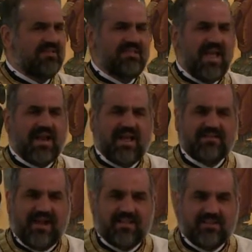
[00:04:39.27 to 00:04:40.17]
Is that
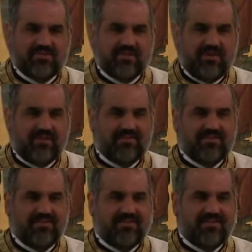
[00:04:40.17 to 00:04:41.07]
idolatry?
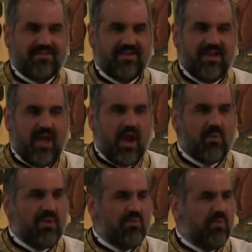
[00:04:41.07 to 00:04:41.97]

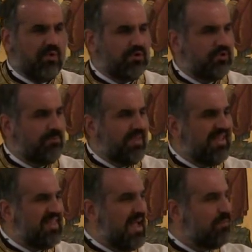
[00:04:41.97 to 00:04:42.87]
Are we
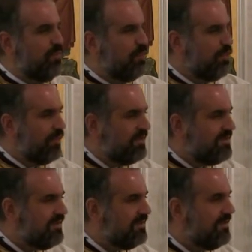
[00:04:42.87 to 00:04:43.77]
worshiping that
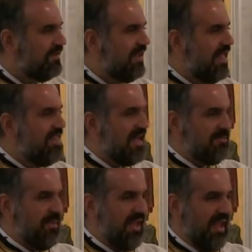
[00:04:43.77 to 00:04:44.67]
wood,
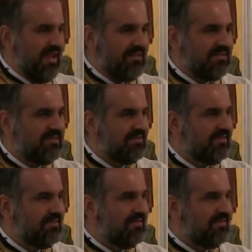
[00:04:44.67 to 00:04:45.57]
that paint,
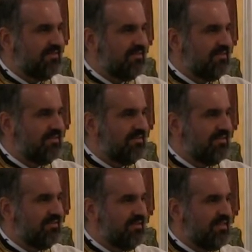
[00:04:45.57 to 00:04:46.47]

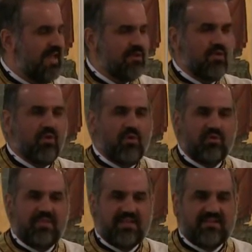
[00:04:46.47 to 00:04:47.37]
that
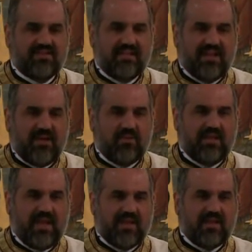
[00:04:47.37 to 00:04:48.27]
gold that is in the
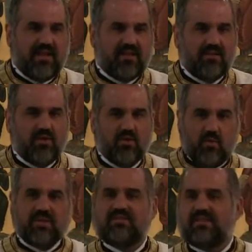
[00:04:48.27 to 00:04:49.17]
holy icon?
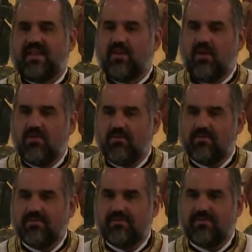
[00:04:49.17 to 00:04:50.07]
We say
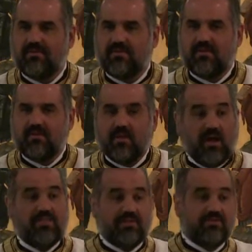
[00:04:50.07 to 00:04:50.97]
no.
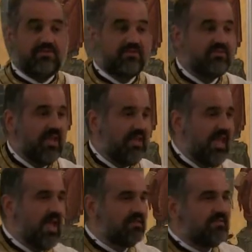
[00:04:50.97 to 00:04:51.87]
Others say
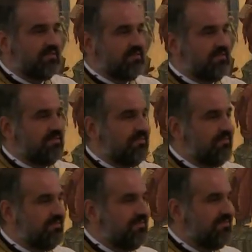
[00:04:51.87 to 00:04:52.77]

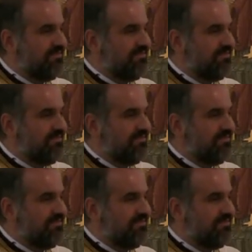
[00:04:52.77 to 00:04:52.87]
yes.